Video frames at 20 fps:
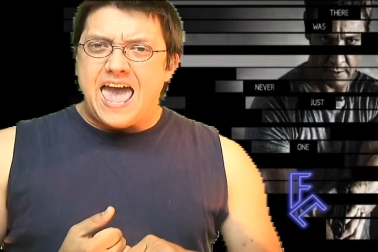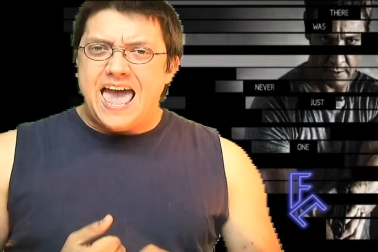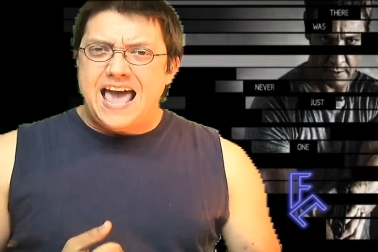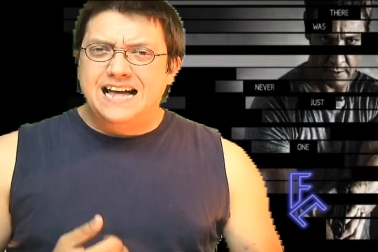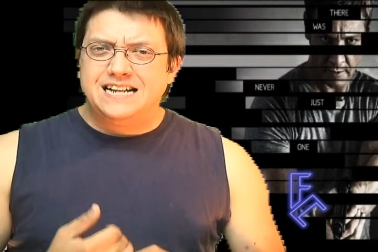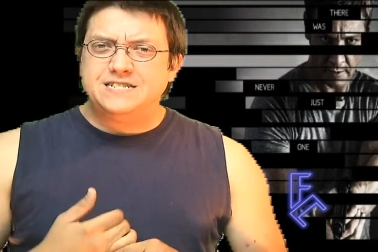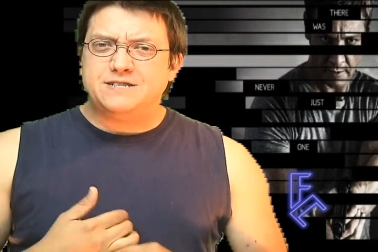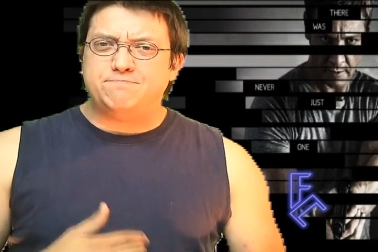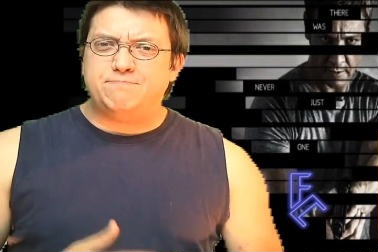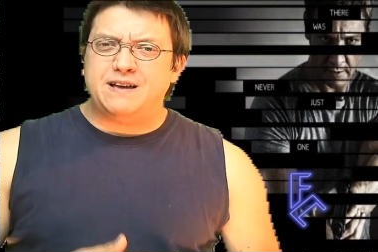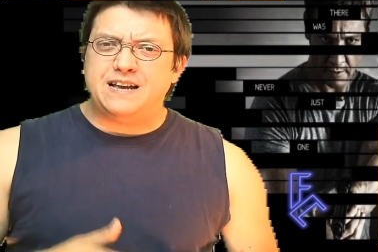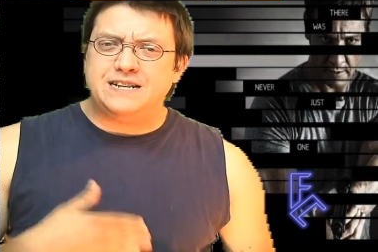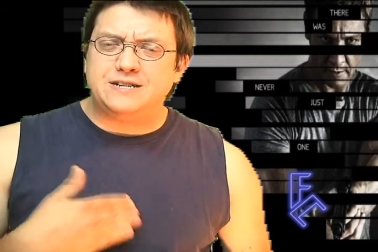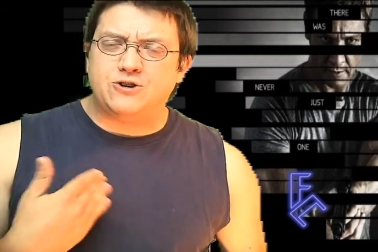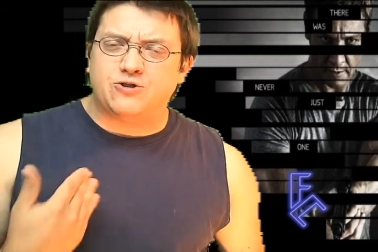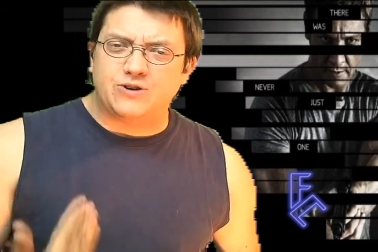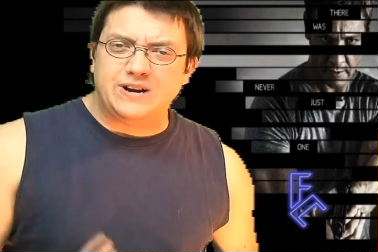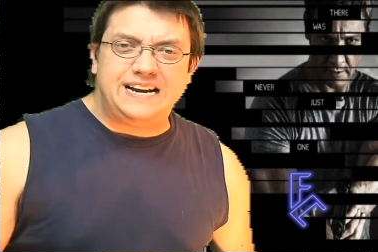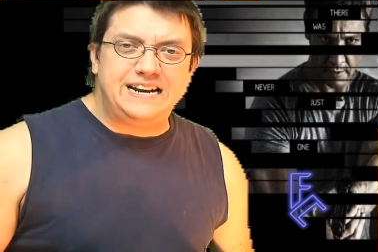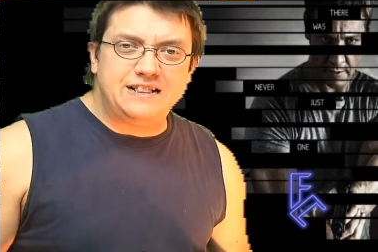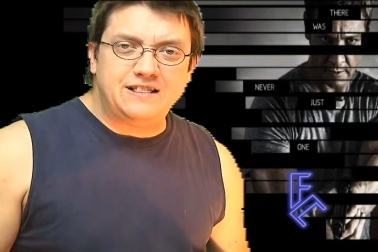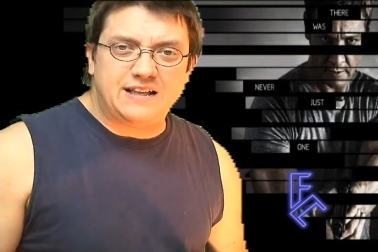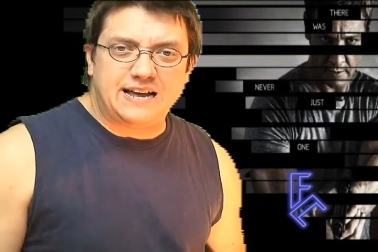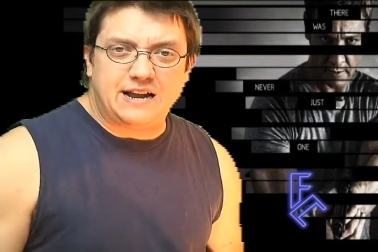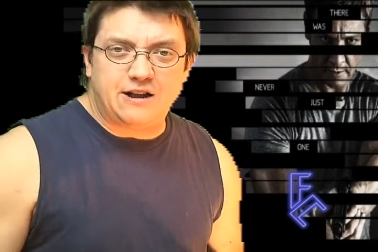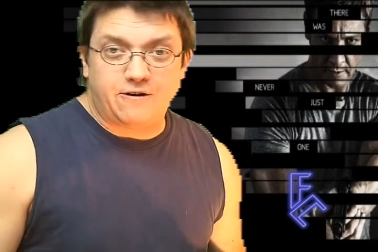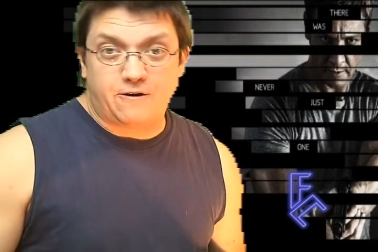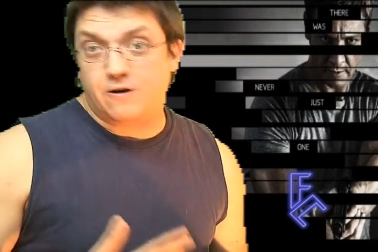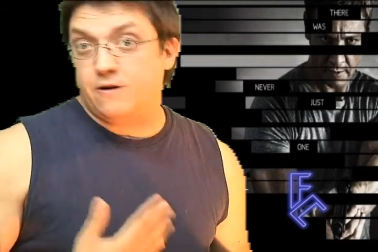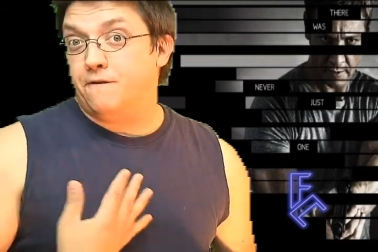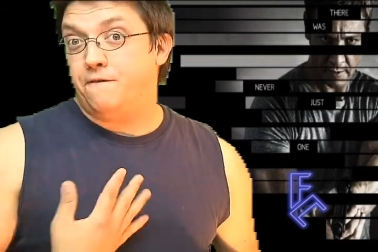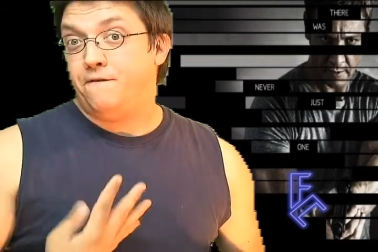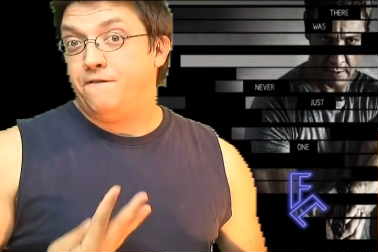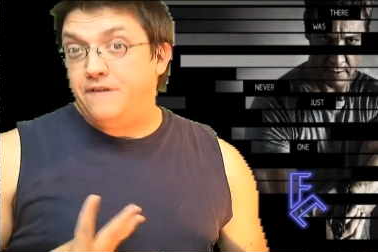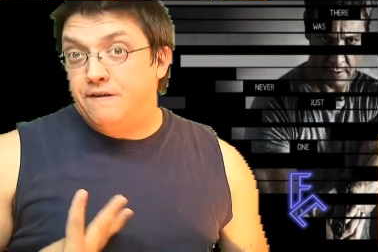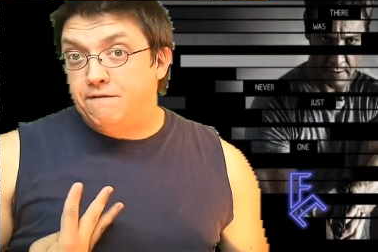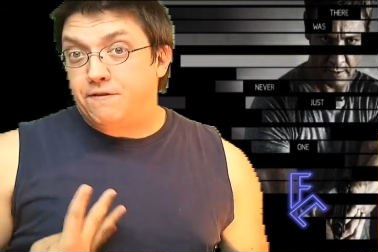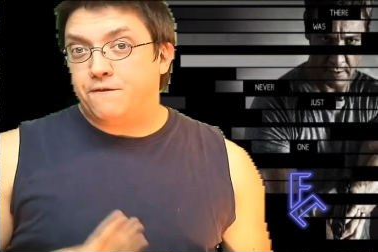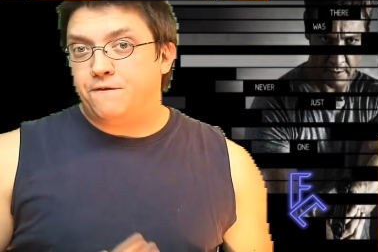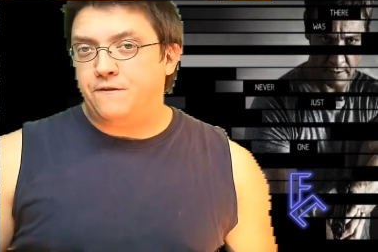has been greenlit, or a
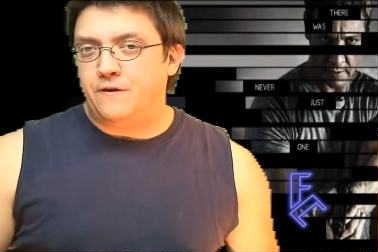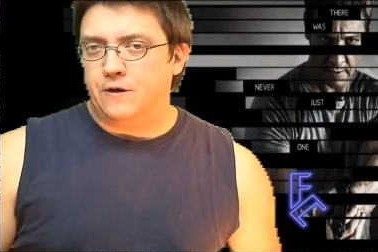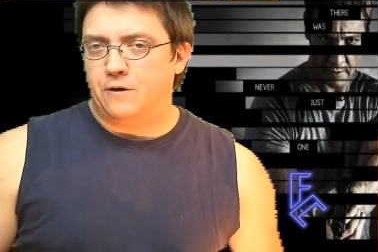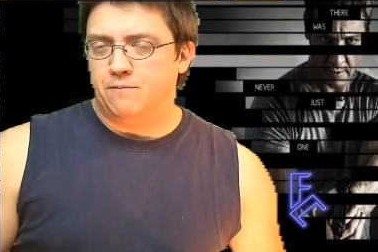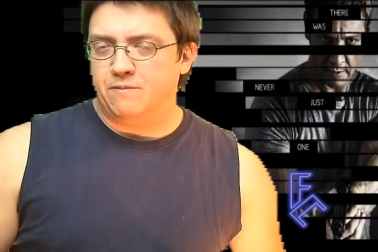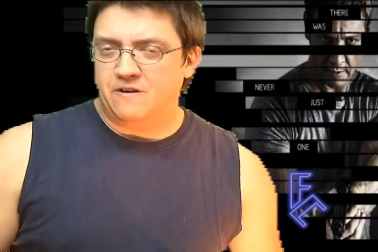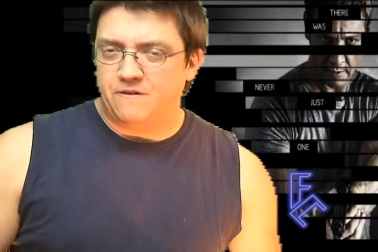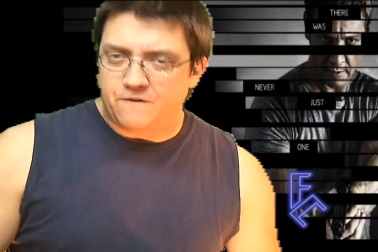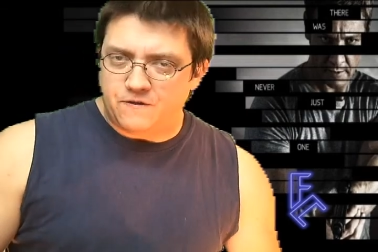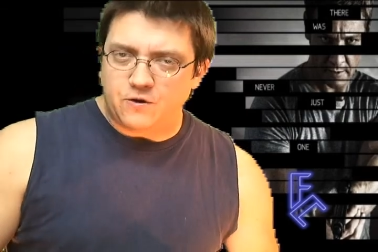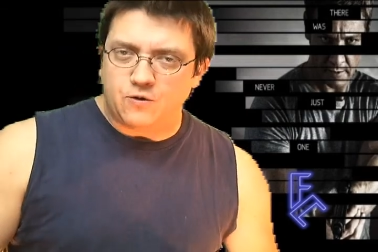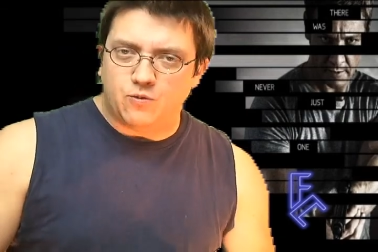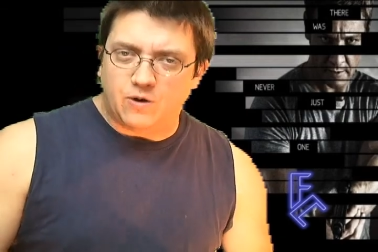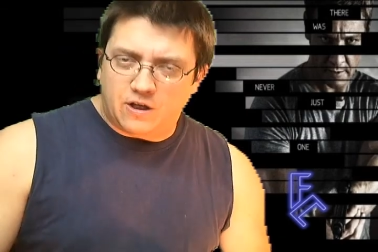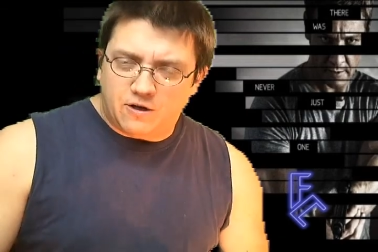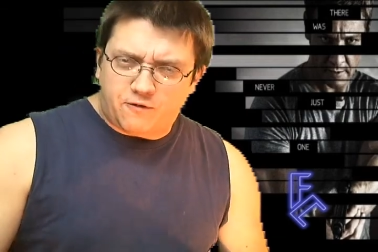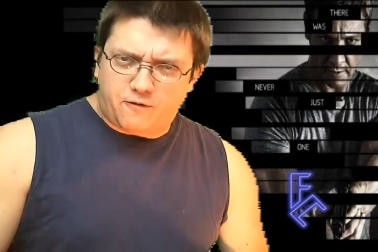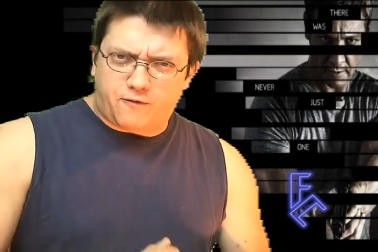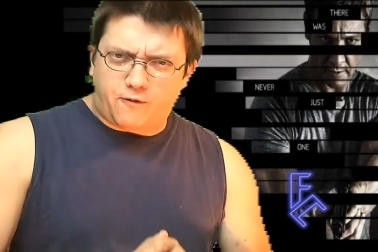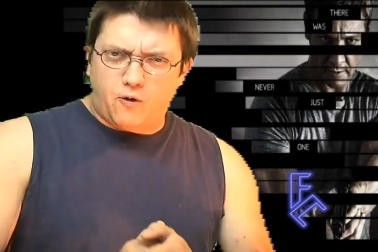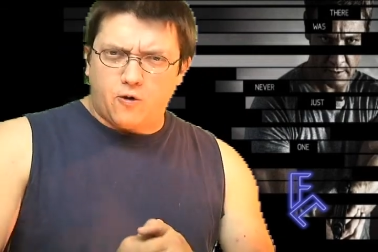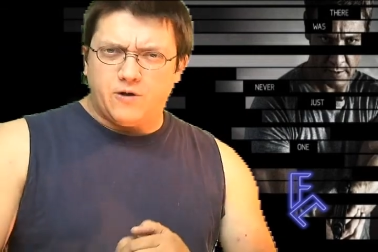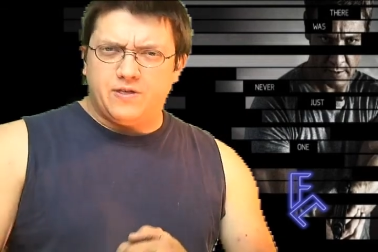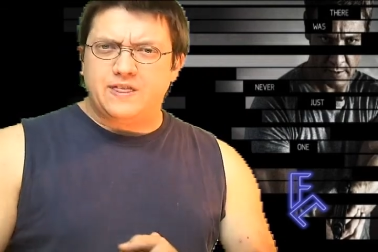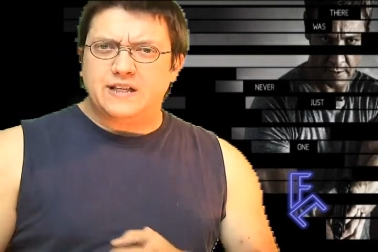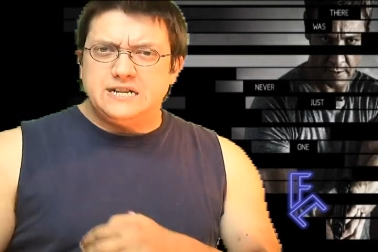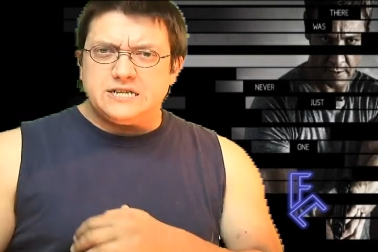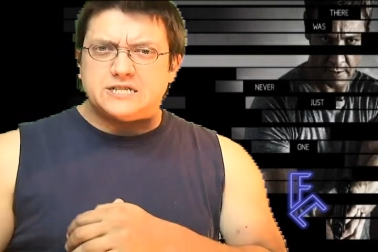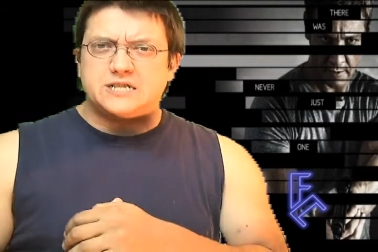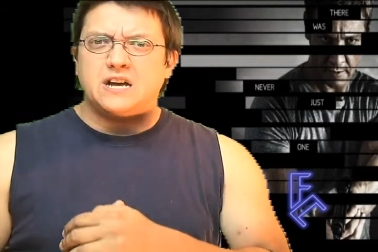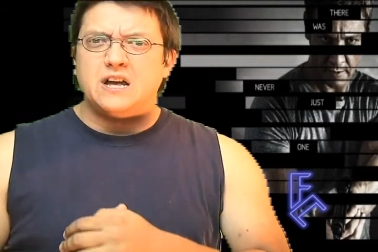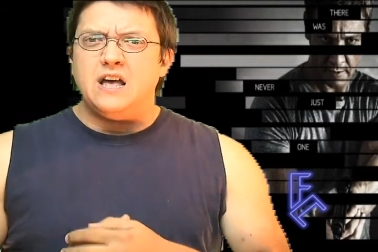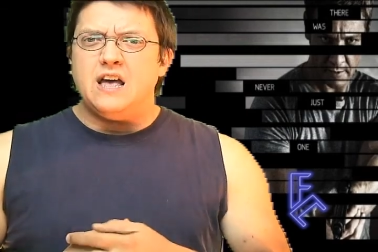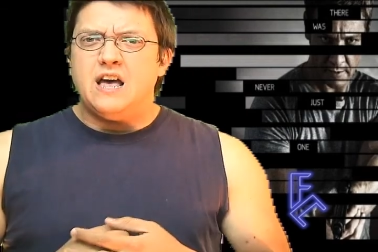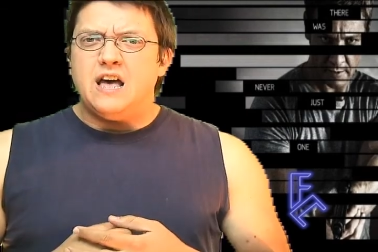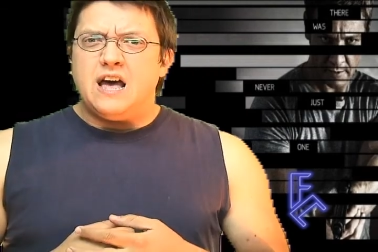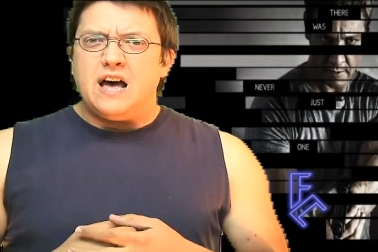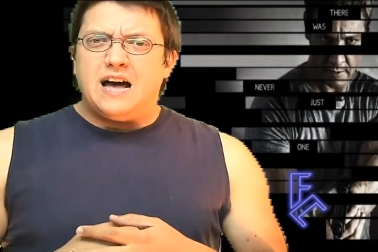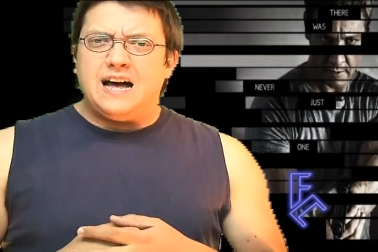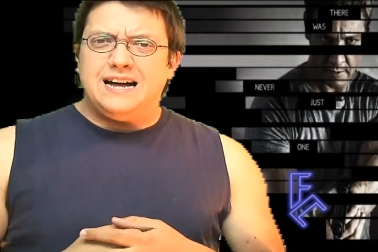fifth film, if you will, for this
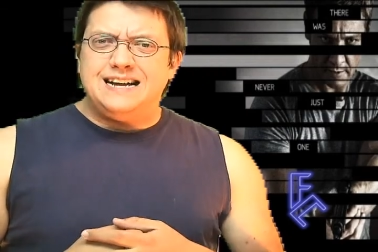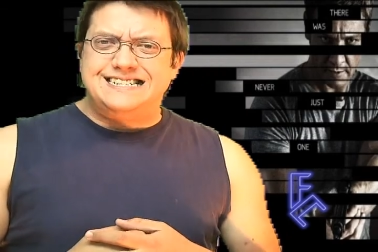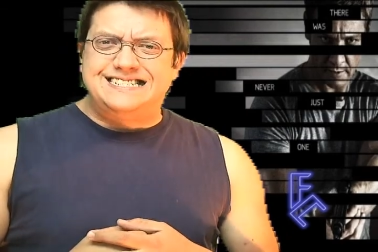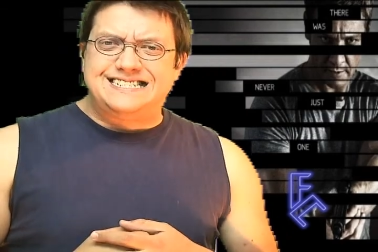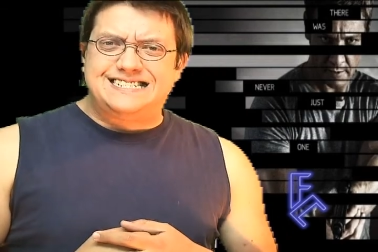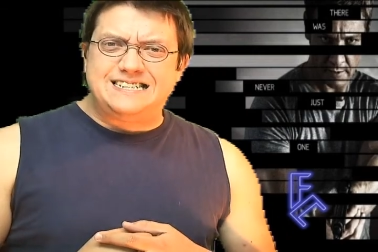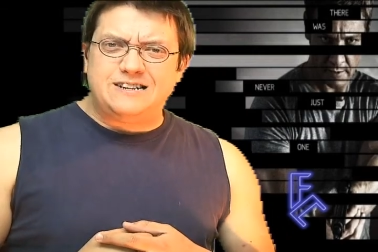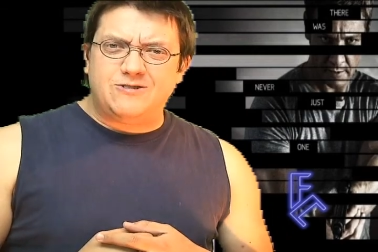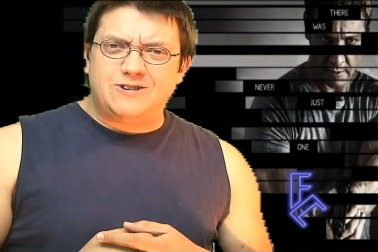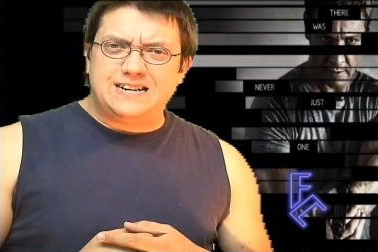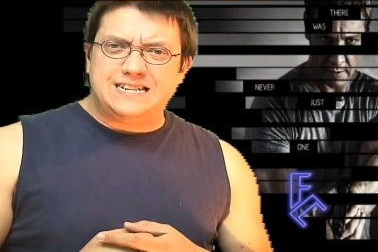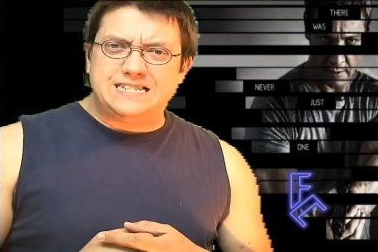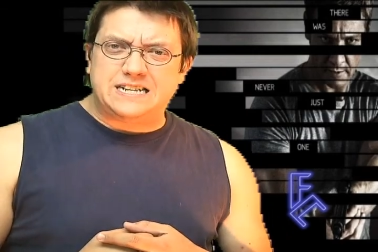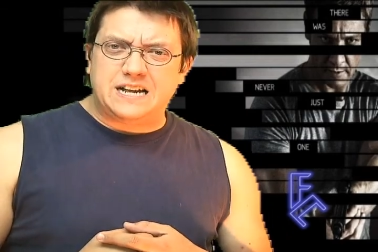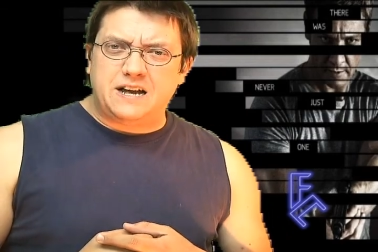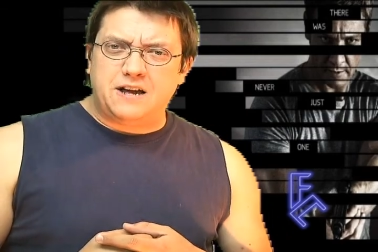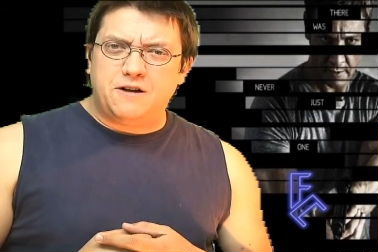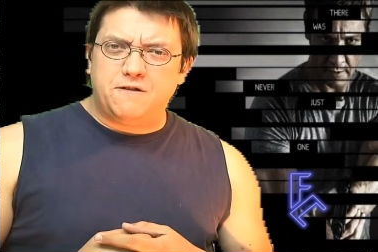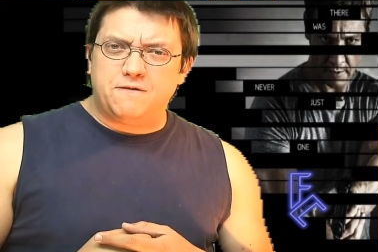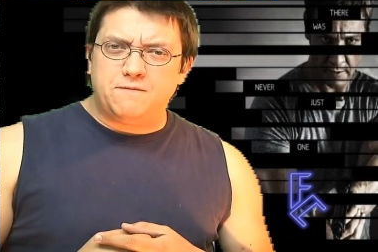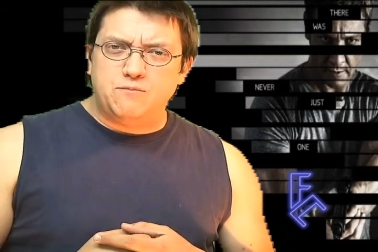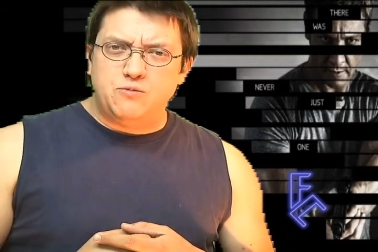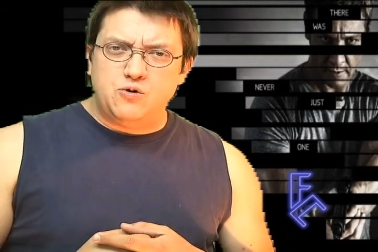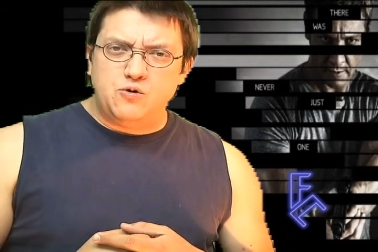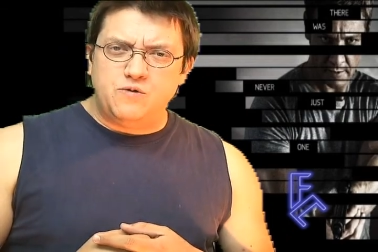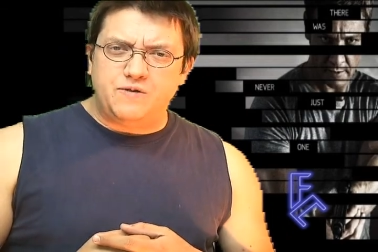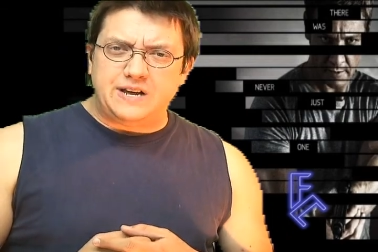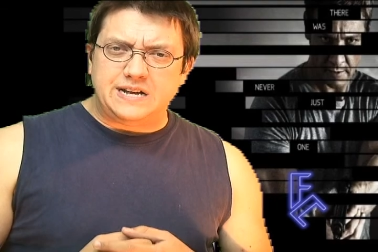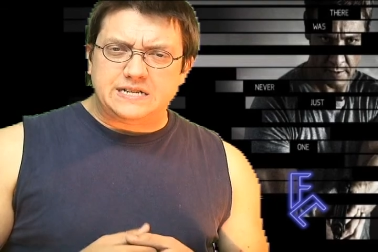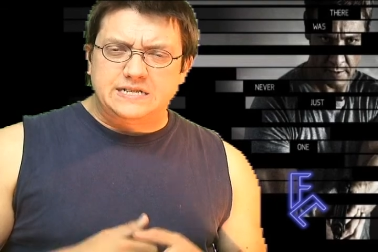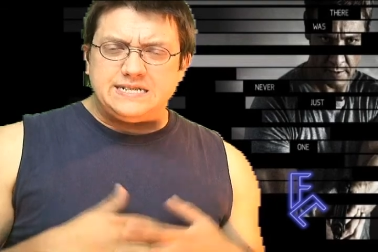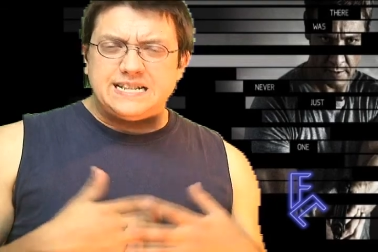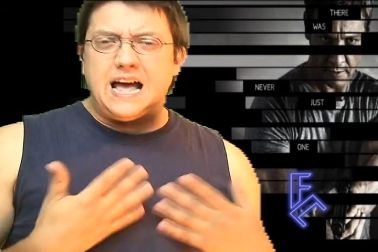uh, series of movies.